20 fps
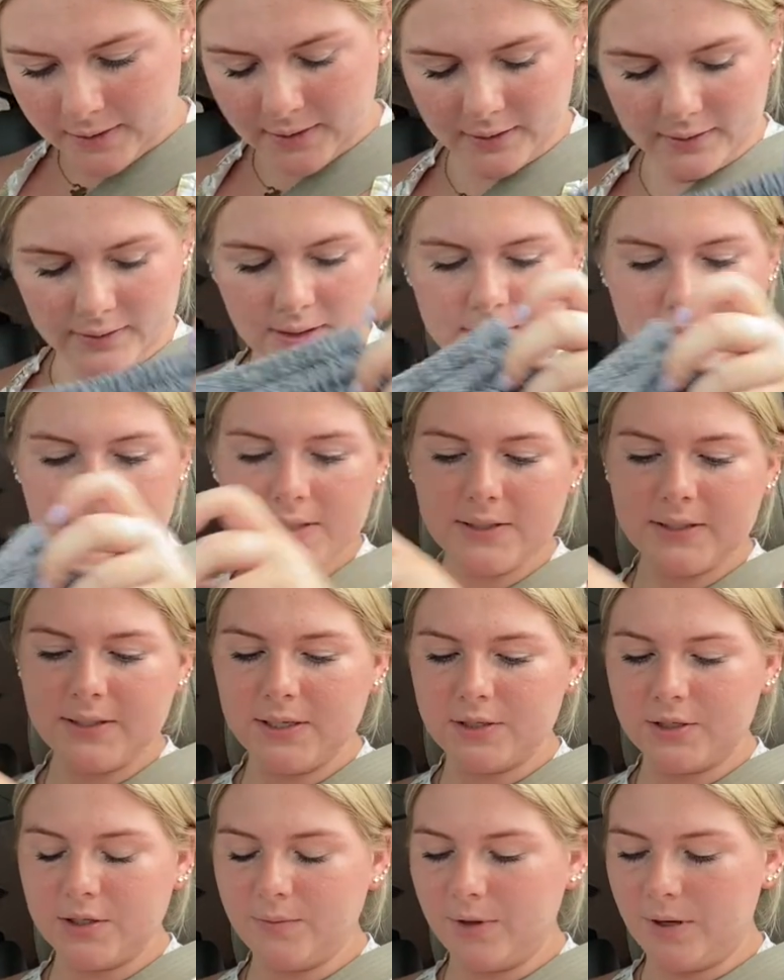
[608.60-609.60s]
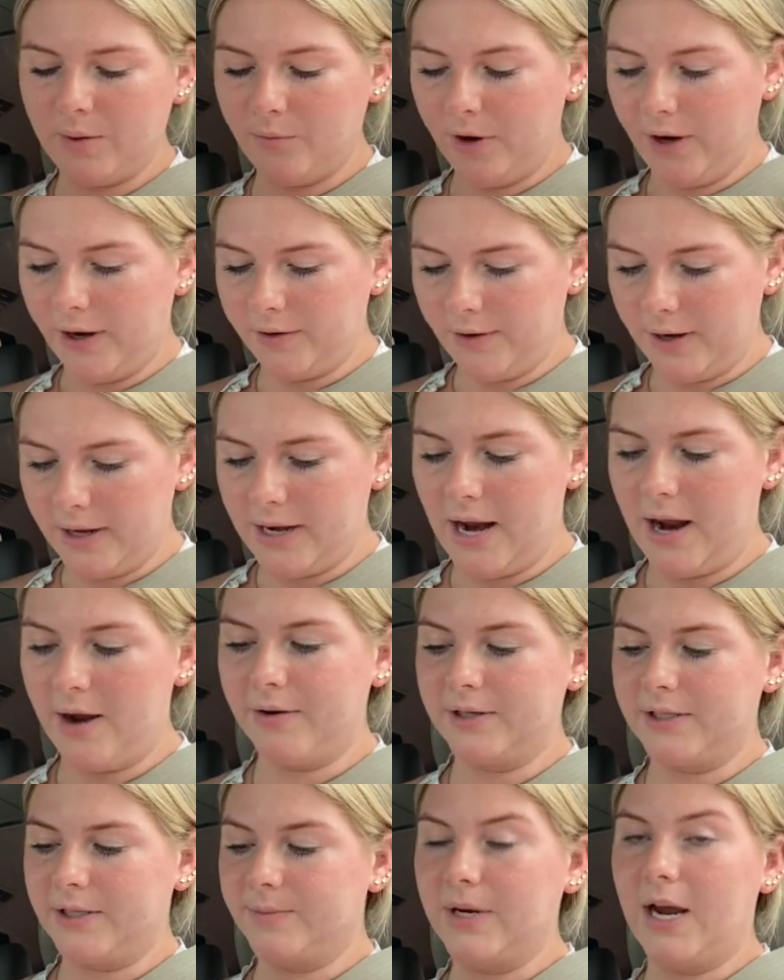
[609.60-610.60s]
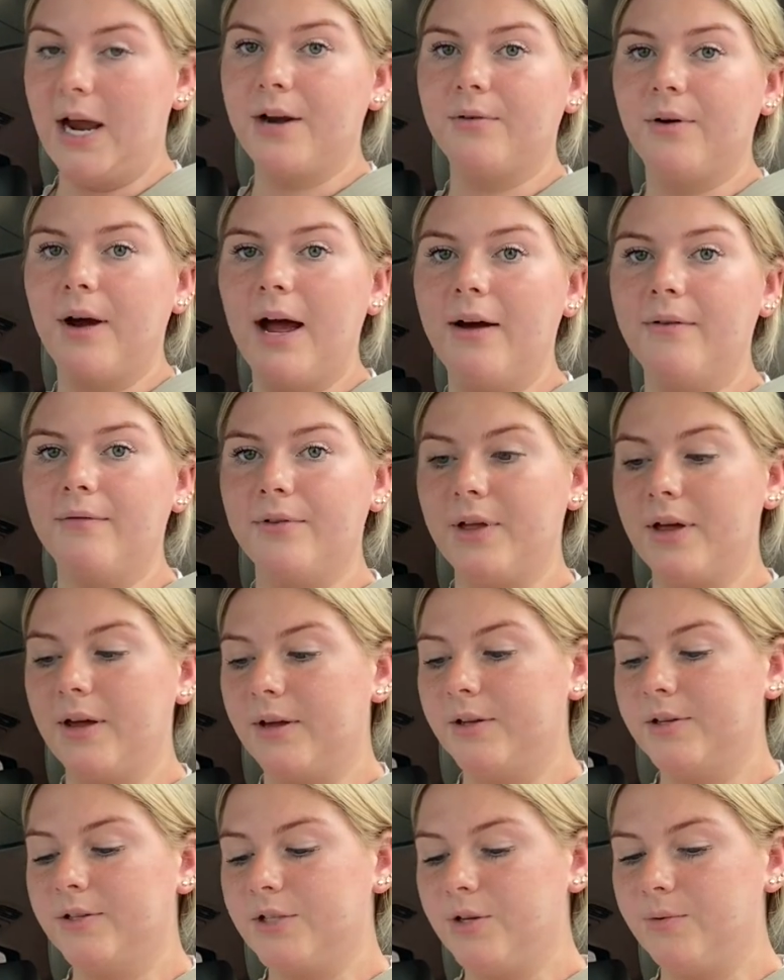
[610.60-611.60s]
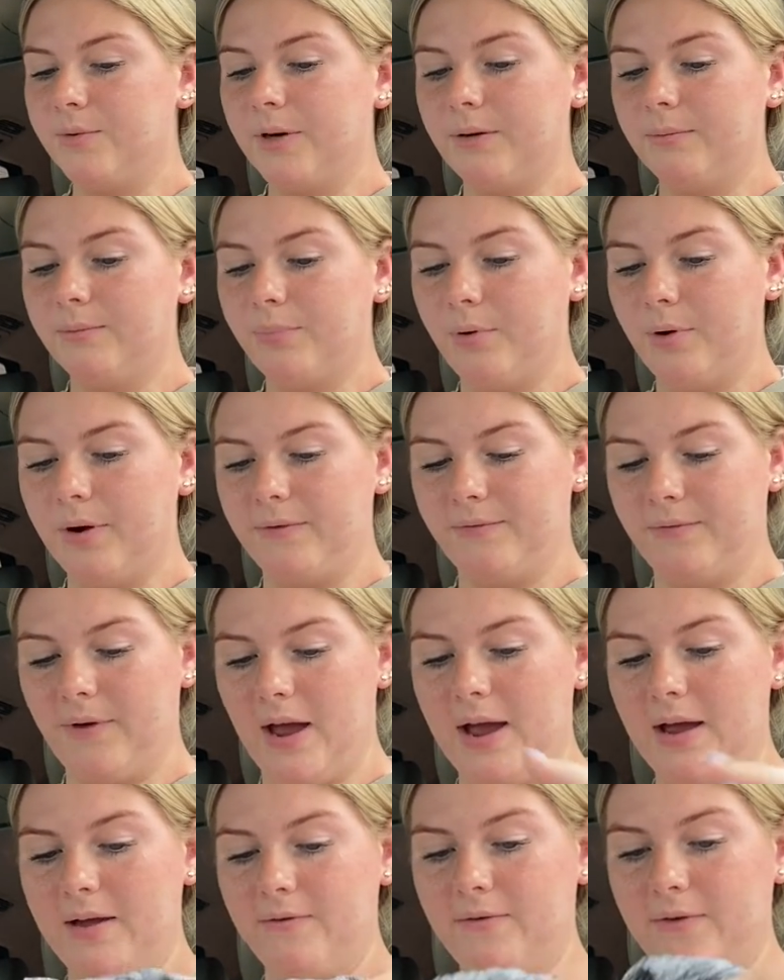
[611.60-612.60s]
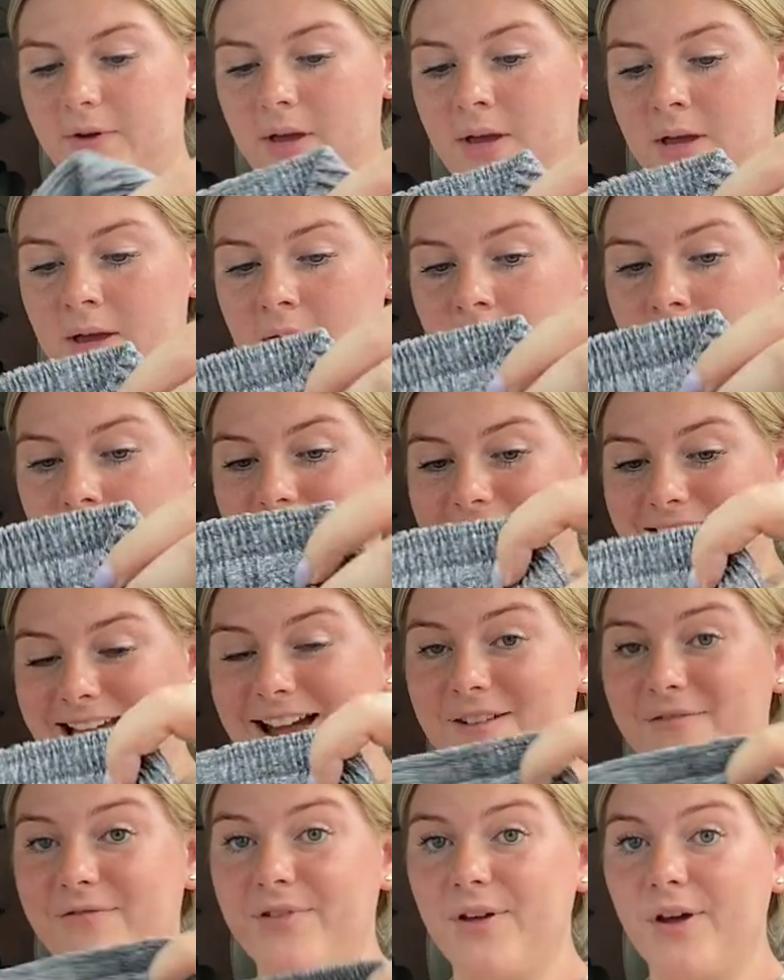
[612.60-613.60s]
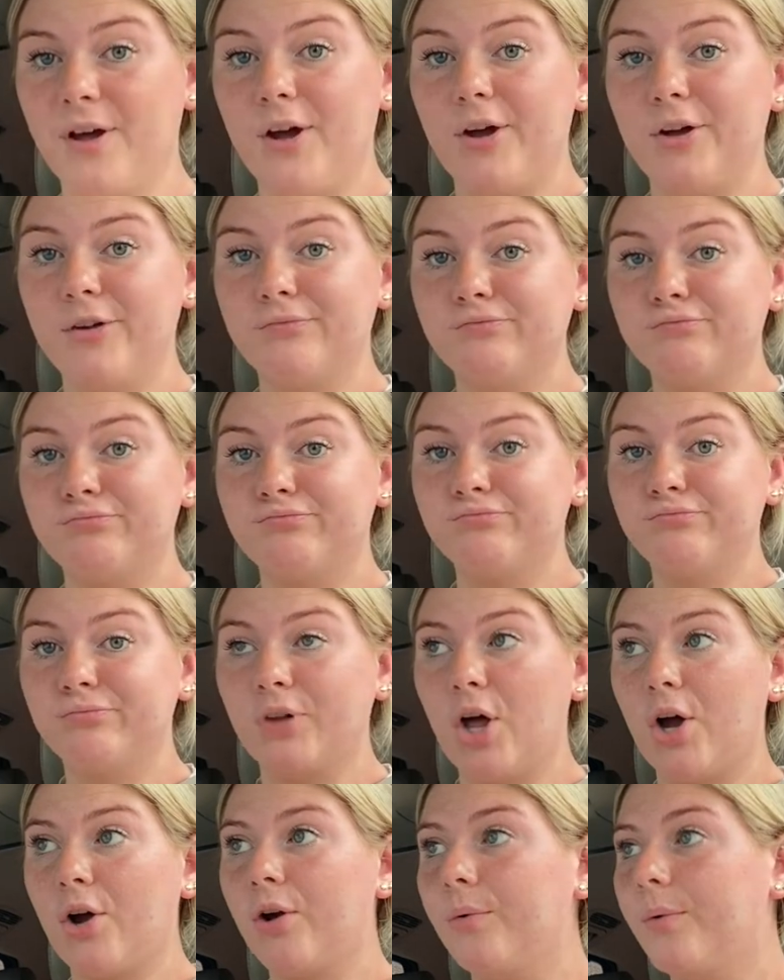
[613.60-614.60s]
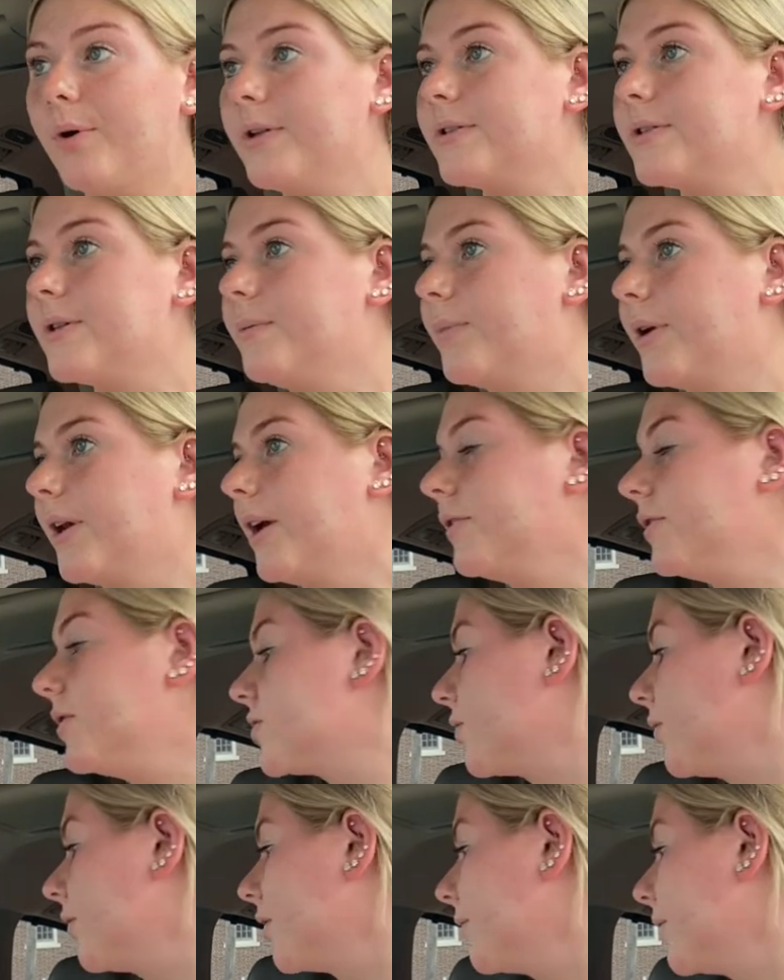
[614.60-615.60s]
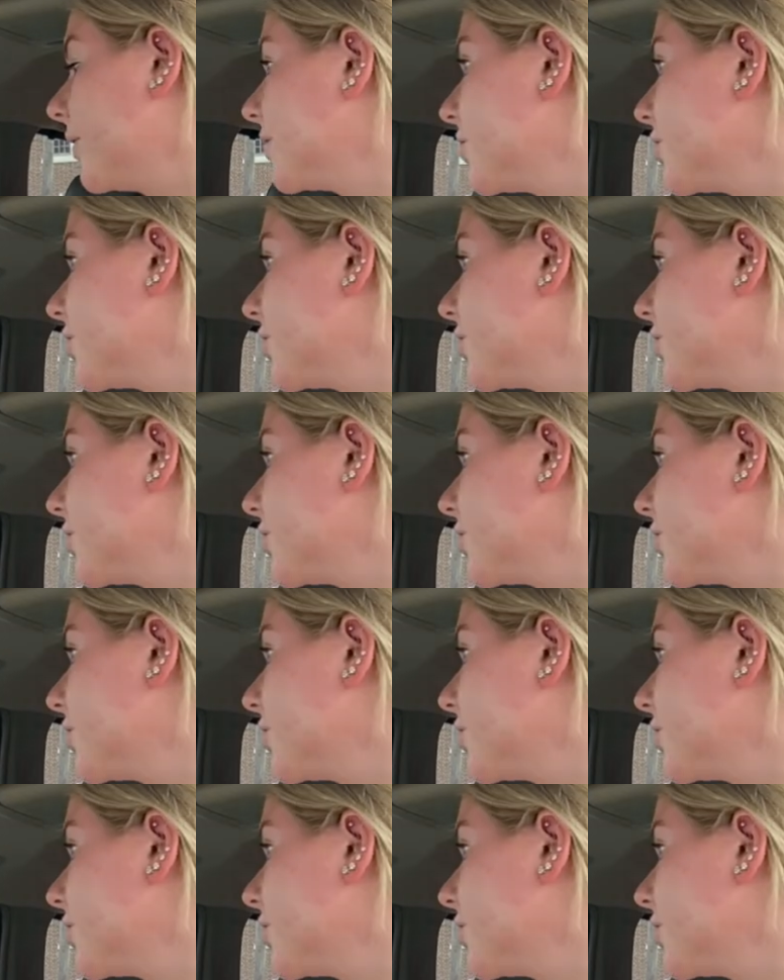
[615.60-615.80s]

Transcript: this is essentially what I'm wearing right now, except I don't have the 2.5. I have the longer ones, but I got the shorter ones